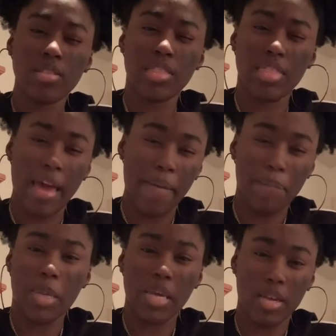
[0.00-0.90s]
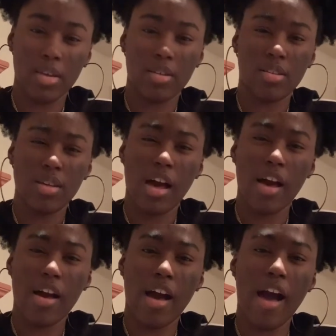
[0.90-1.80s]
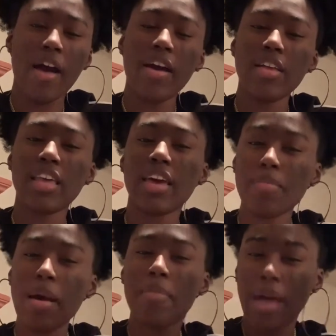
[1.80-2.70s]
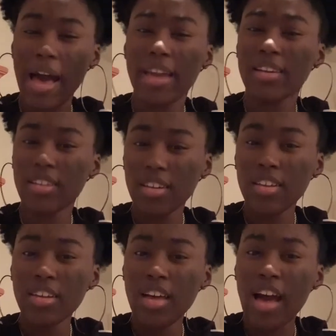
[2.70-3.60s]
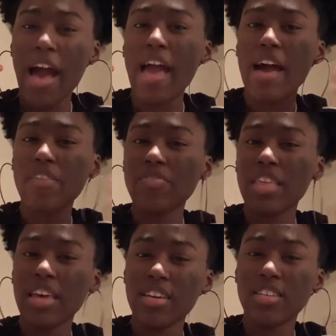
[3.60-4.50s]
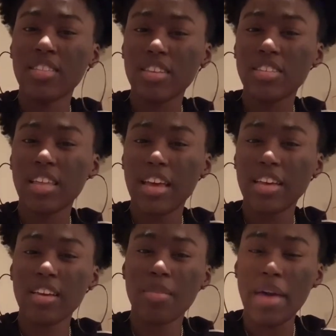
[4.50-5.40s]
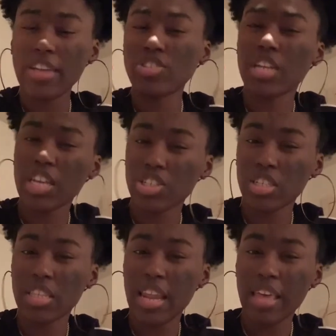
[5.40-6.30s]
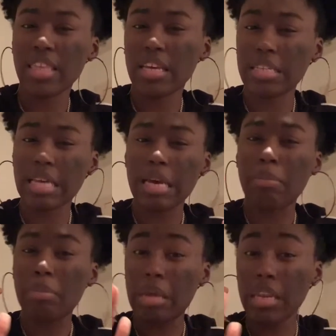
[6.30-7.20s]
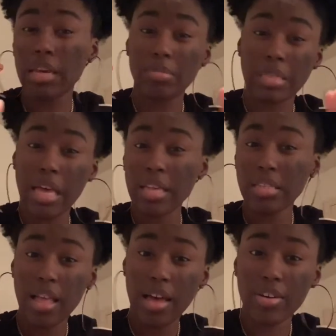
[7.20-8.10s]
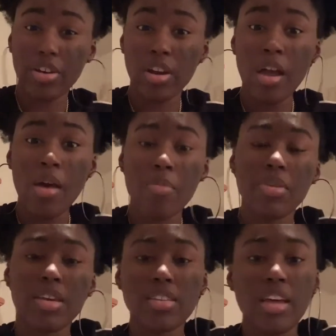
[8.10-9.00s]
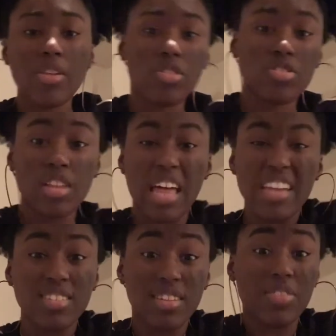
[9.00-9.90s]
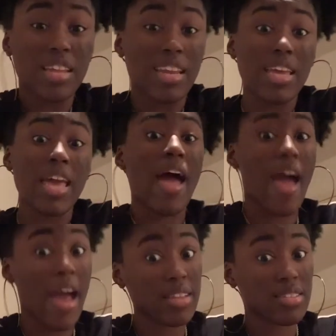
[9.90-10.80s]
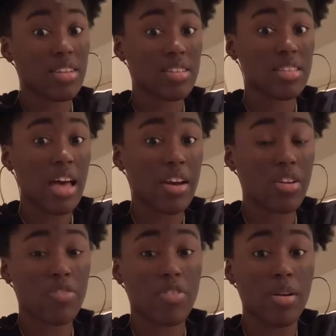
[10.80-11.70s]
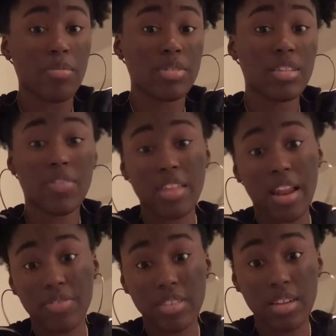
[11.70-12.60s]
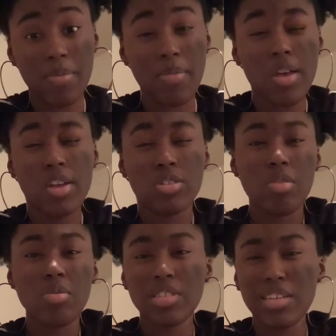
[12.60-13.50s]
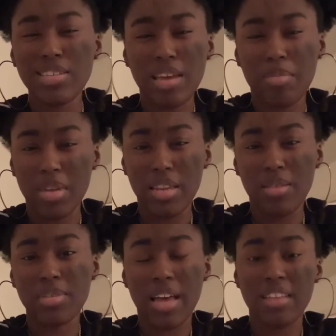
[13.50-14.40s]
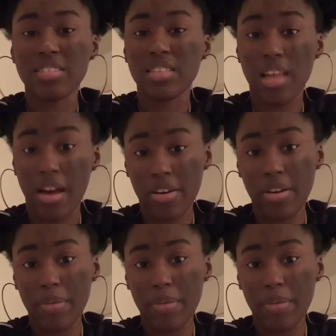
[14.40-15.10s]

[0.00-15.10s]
that big. In my mind, I have this like imagination that I think it's like a medium-sized locker, because I know there's a lot of stuff that he has in his locker from stuff that I've sent him. So I want to say it's like a medium-sized locker.